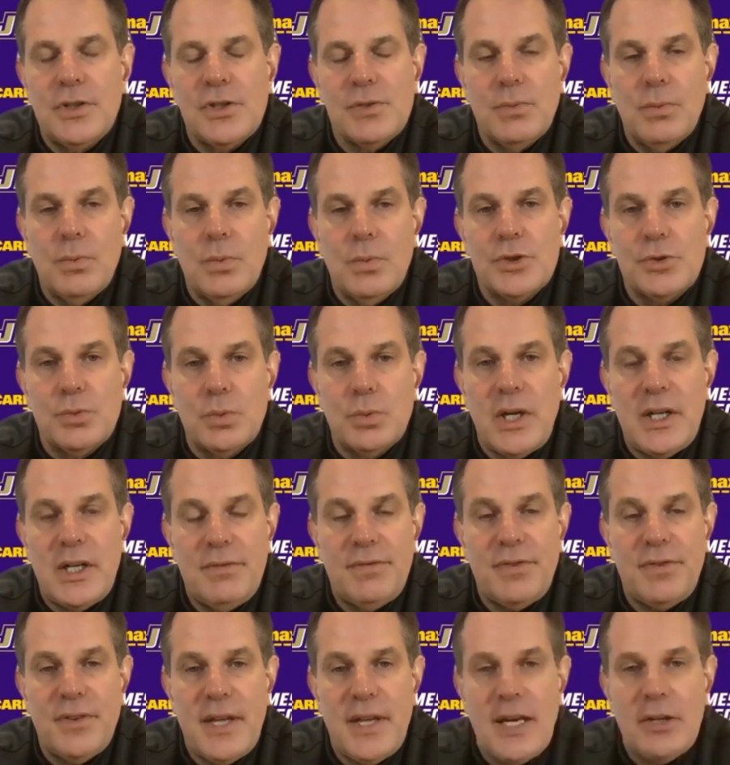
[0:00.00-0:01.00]
was ready
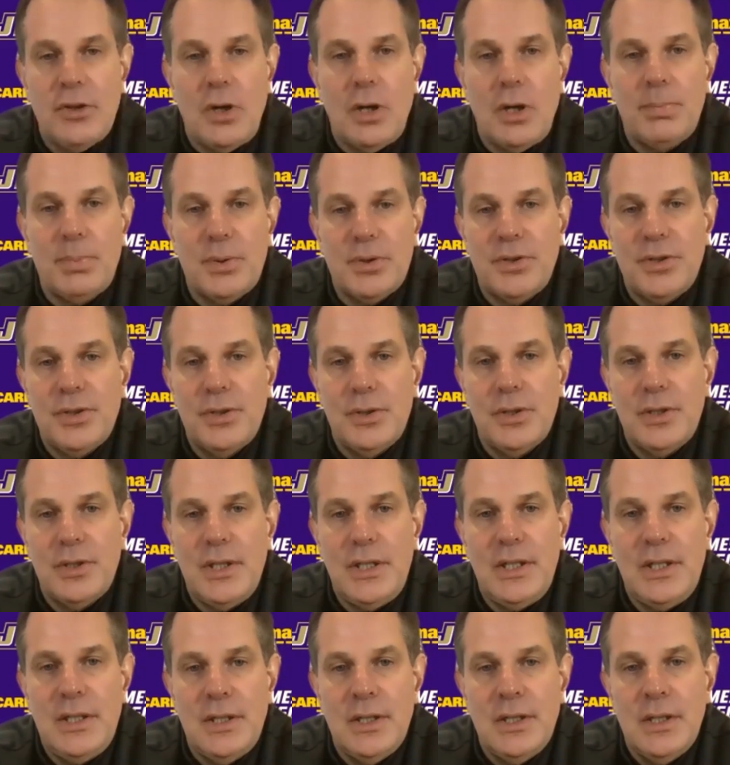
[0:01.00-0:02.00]
for that
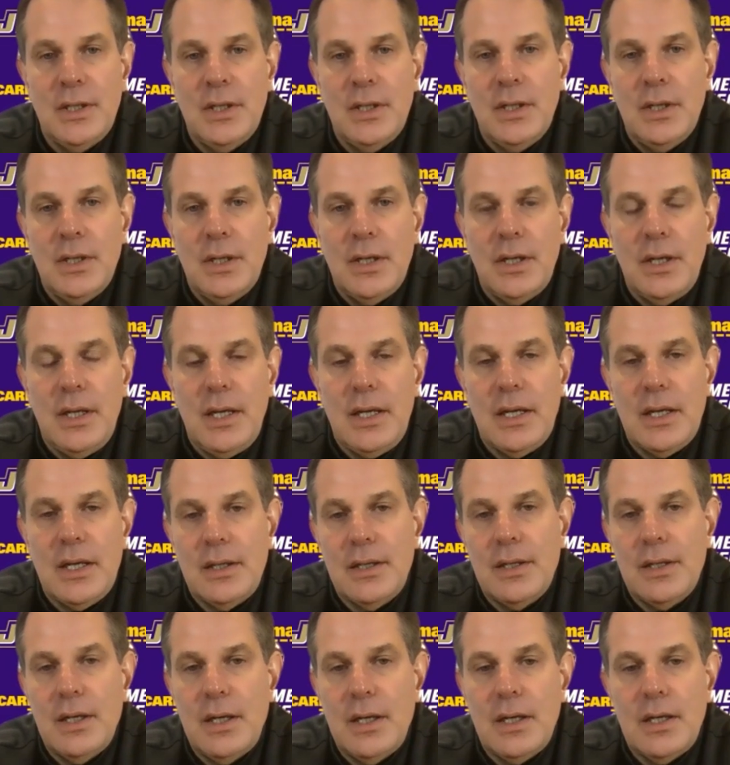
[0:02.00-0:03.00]
opportunity.
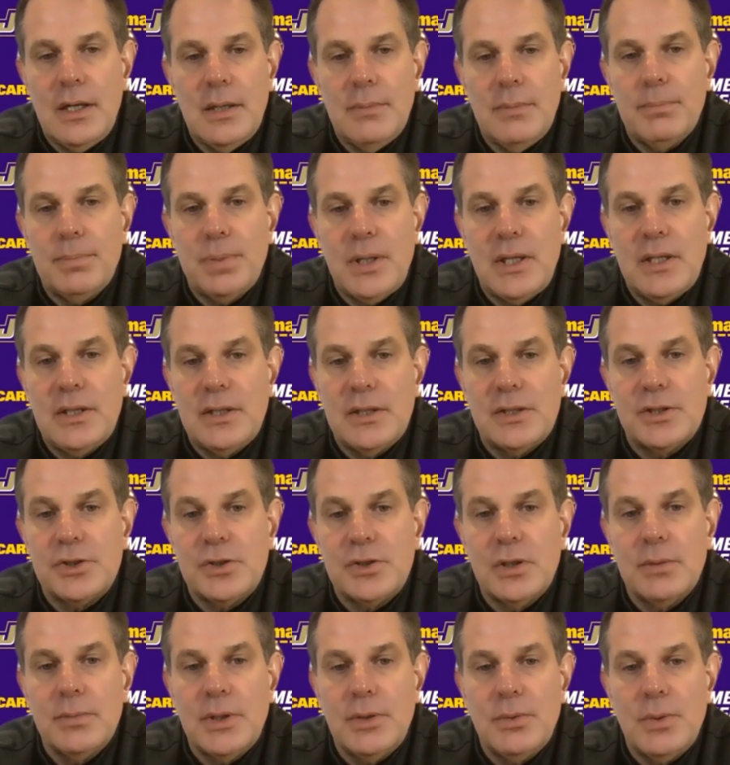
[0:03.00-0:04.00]
And played
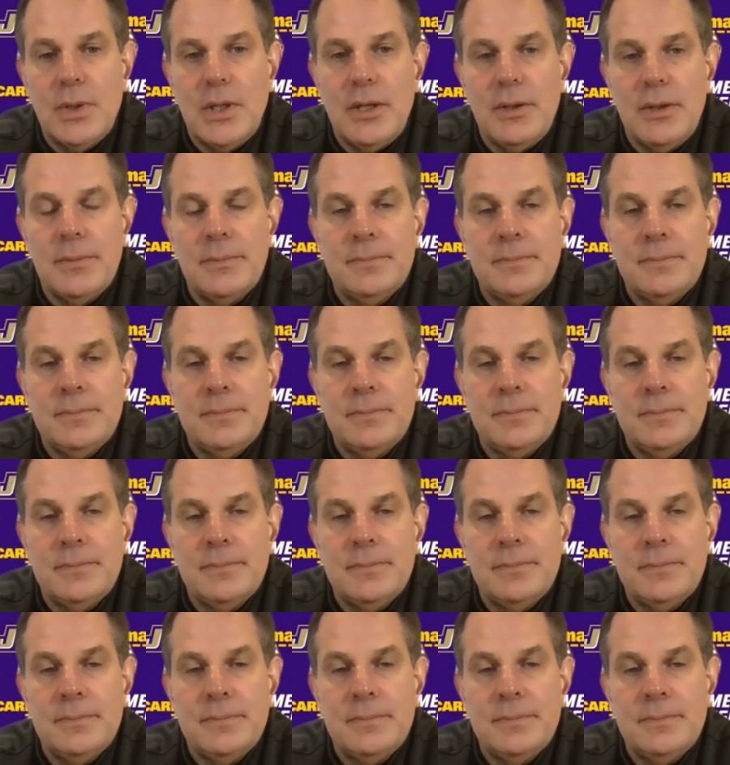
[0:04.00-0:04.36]
extremely well.